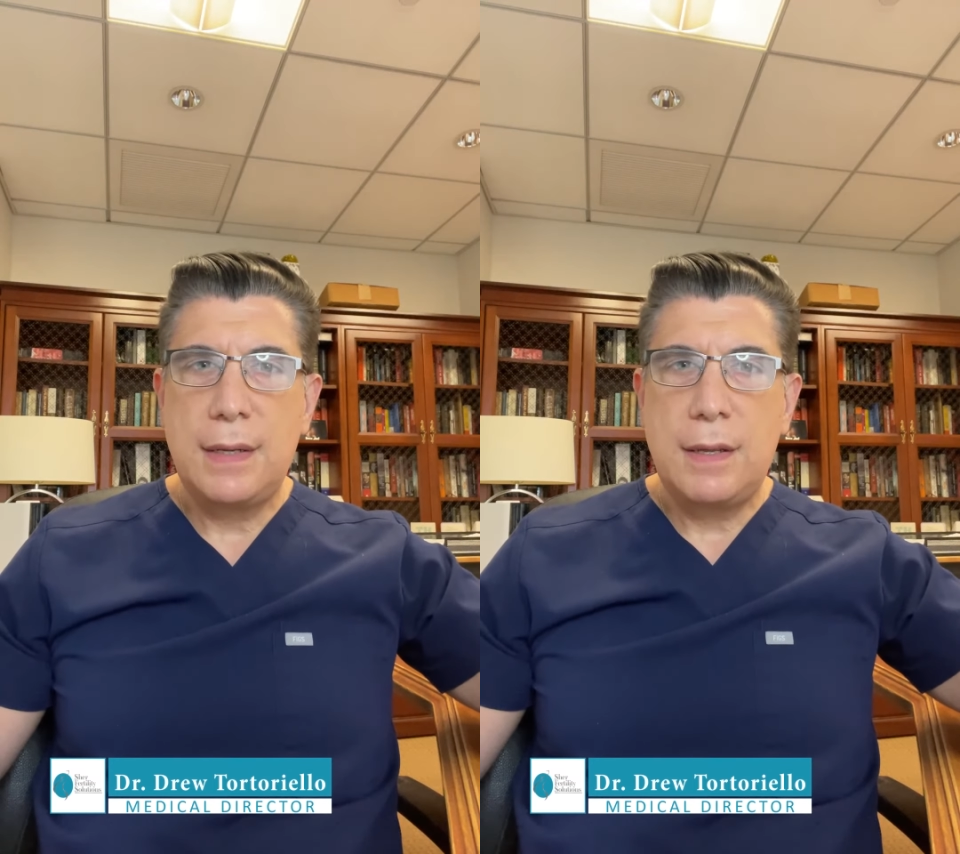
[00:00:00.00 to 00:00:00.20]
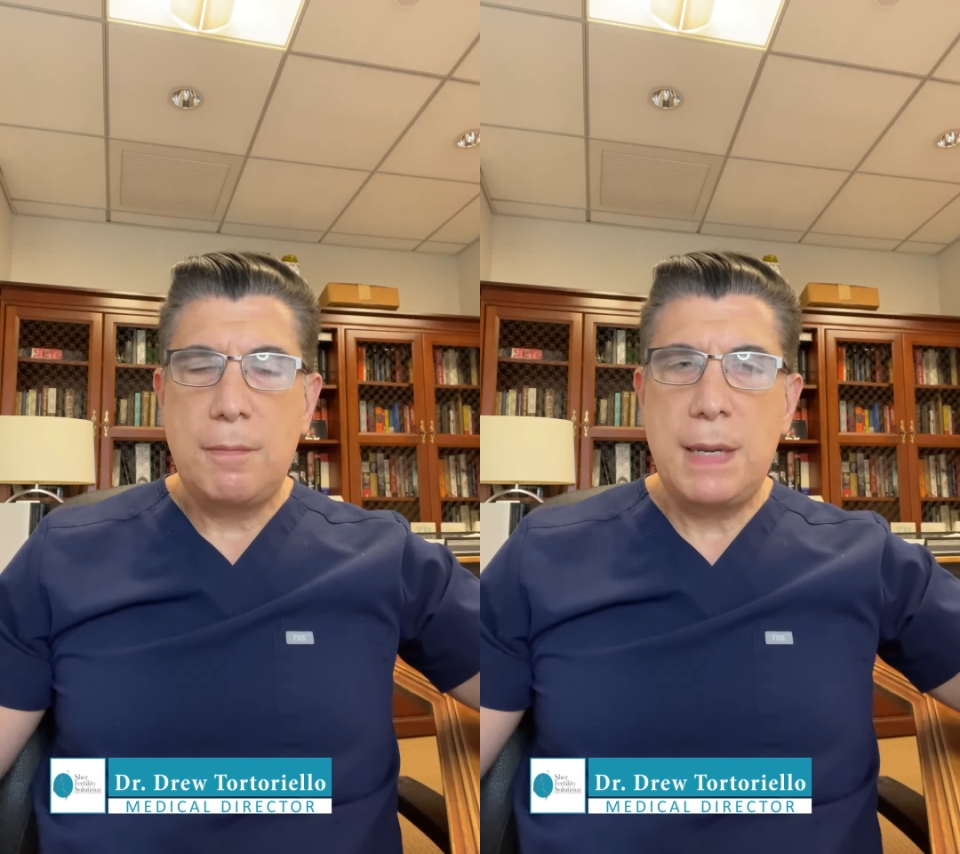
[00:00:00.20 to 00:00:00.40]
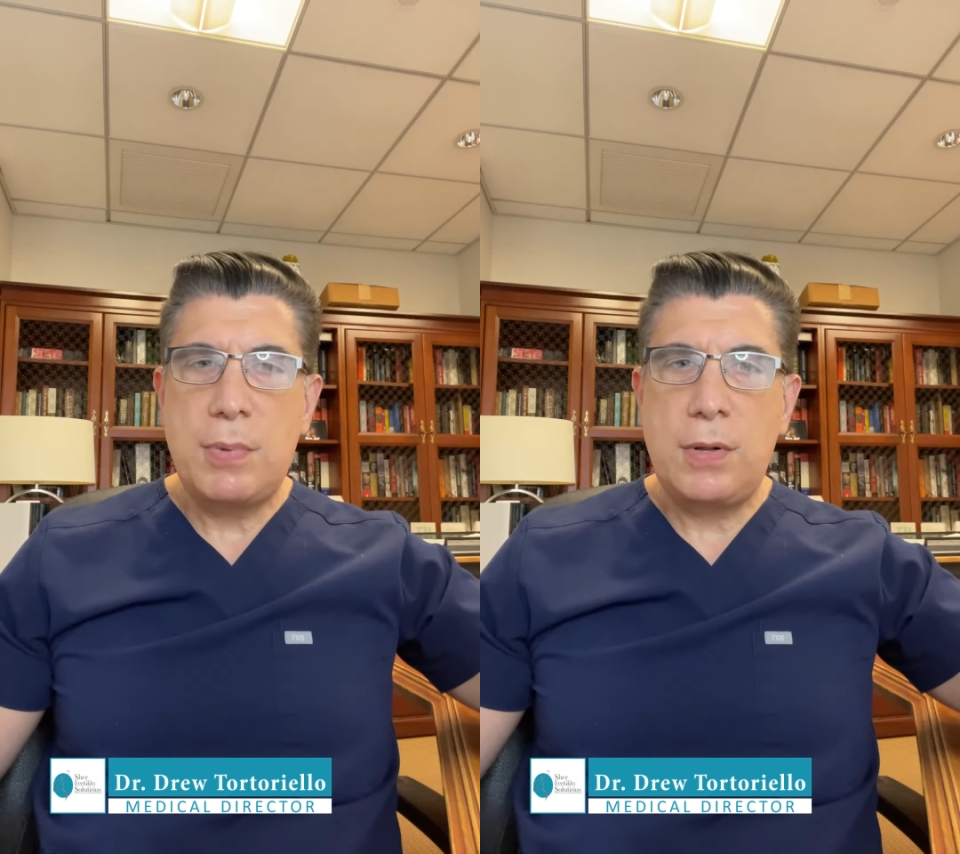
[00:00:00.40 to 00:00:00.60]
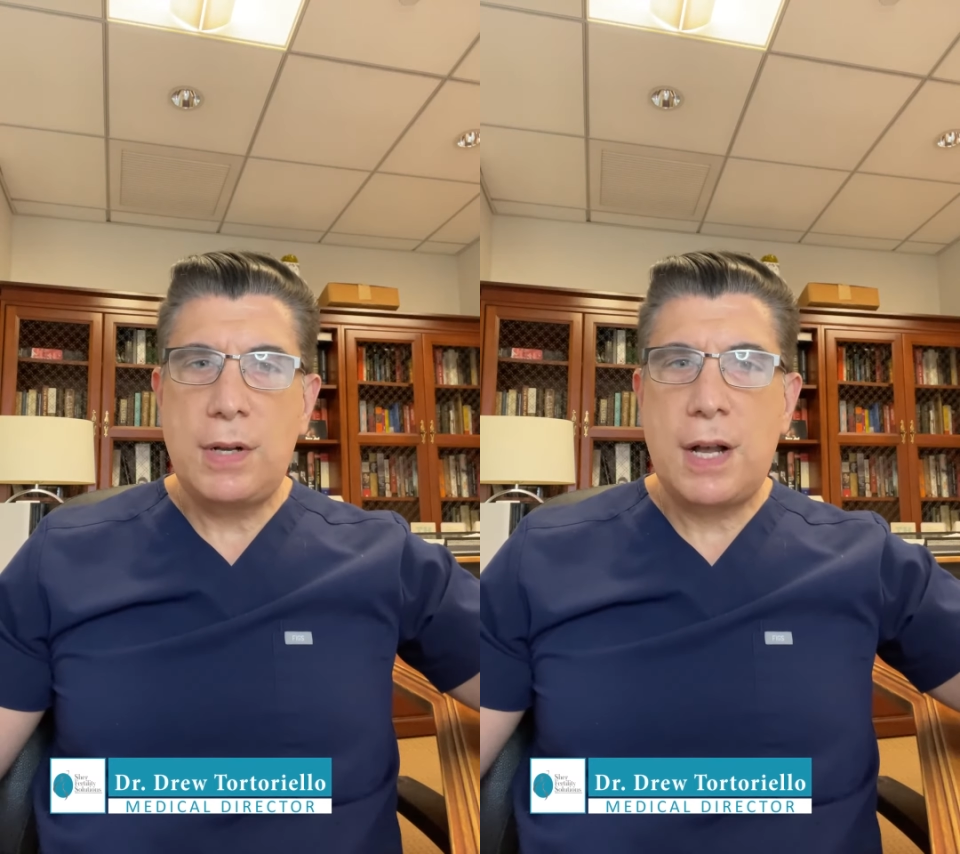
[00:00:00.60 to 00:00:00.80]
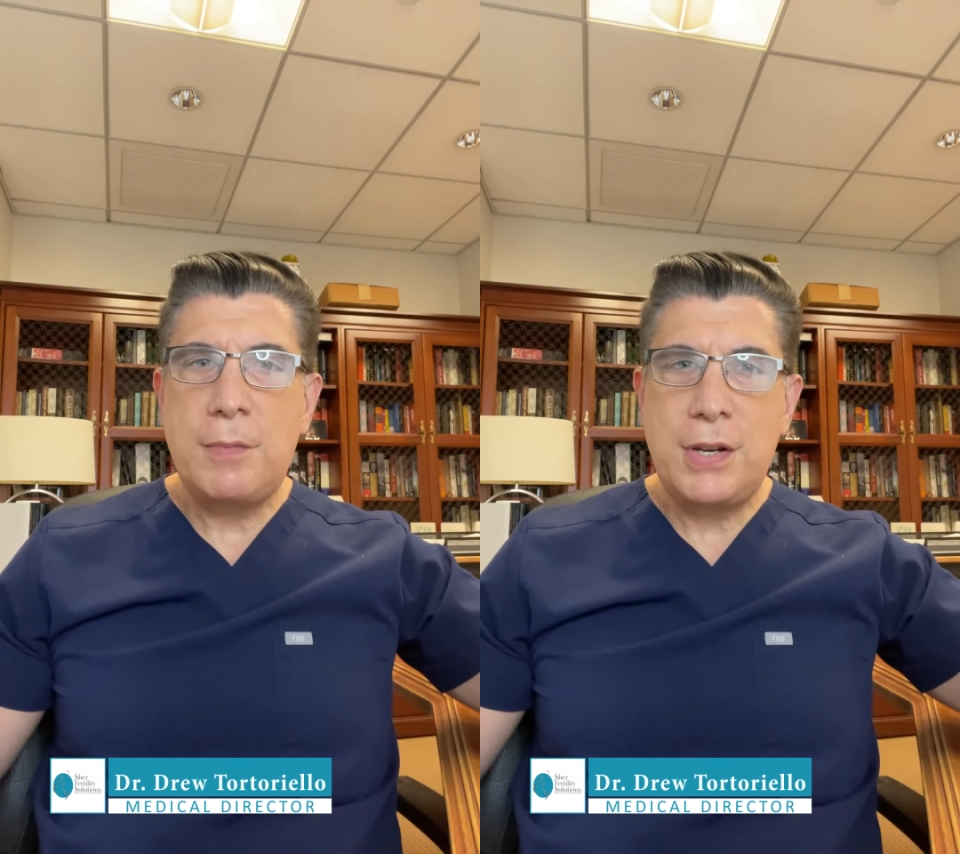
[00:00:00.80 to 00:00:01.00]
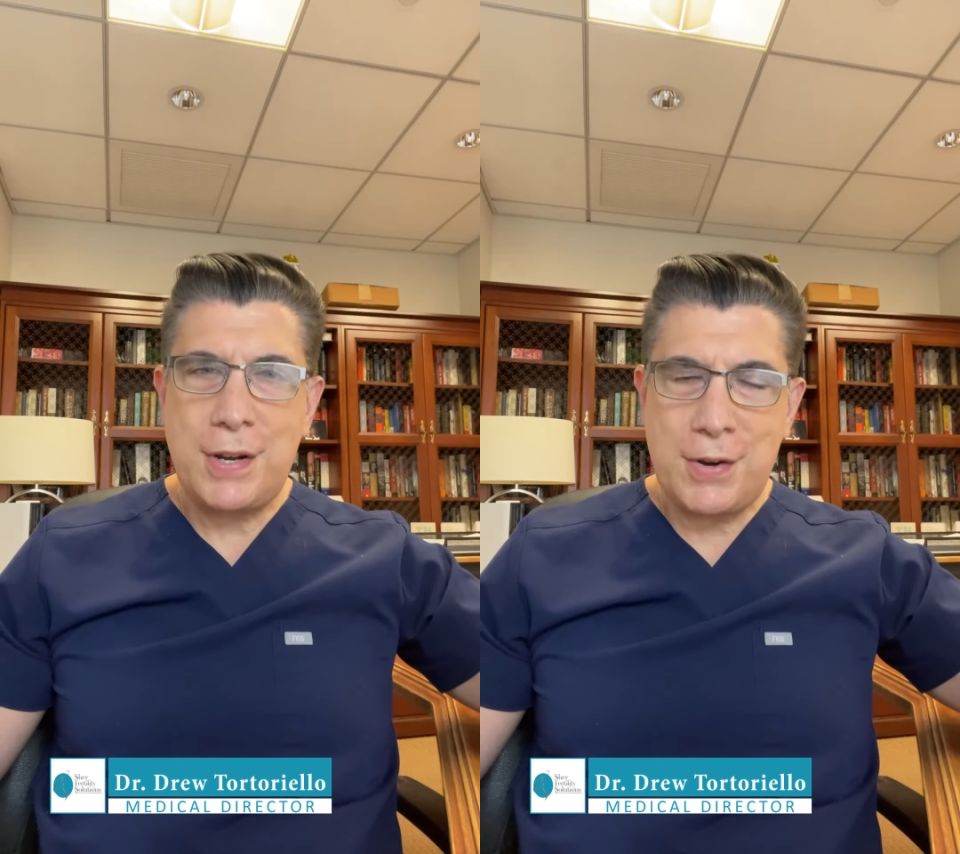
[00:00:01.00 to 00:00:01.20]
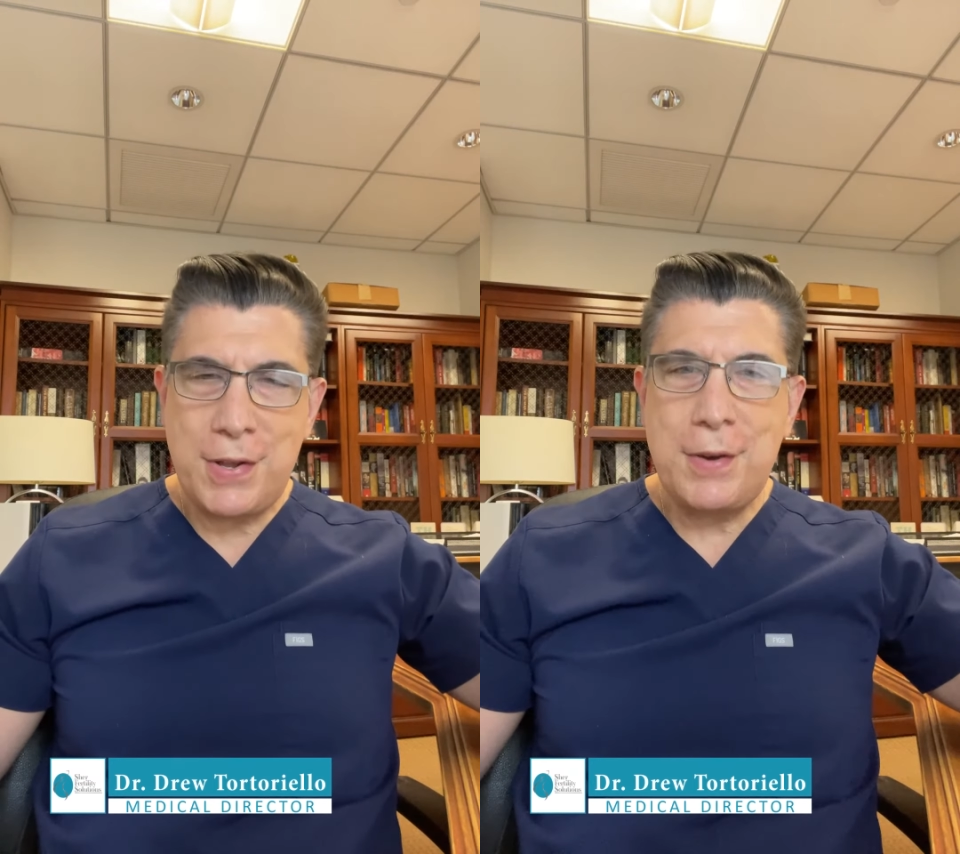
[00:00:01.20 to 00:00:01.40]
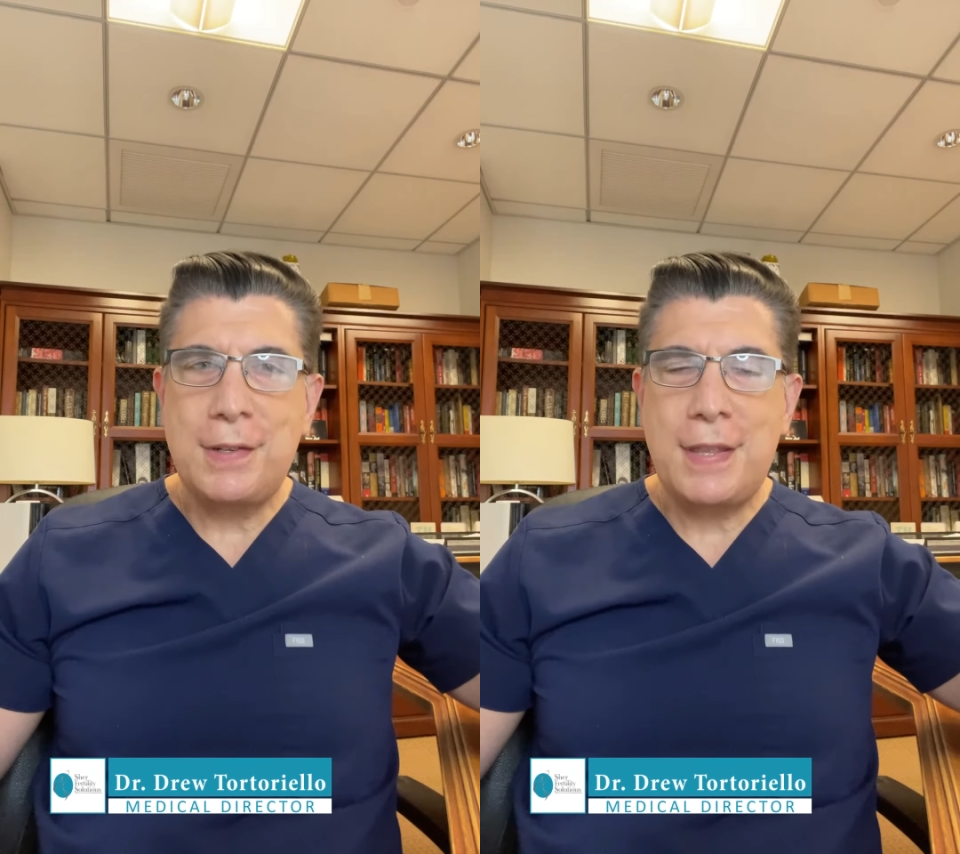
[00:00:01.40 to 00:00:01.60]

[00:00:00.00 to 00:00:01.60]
People come to know you